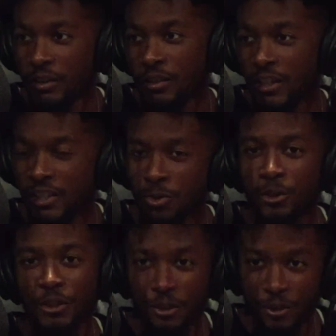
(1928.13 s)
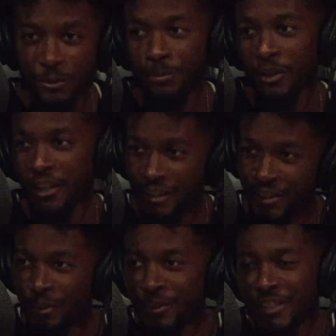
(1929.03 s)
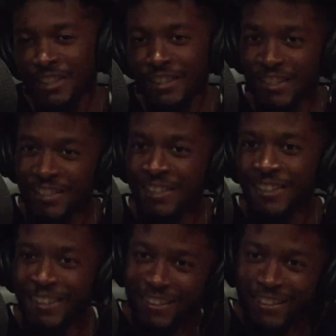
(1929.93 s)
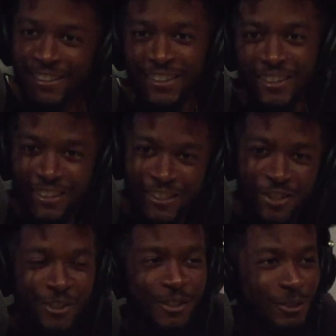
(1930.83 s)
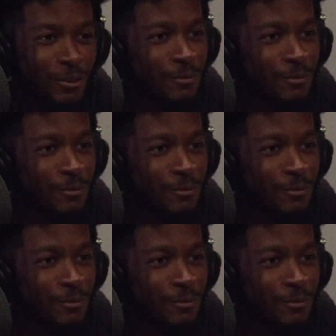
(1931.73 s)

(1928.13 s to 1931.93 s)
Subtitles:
it, that sore thumb. You know what I'm saying, that's sticking out. Straight up. You know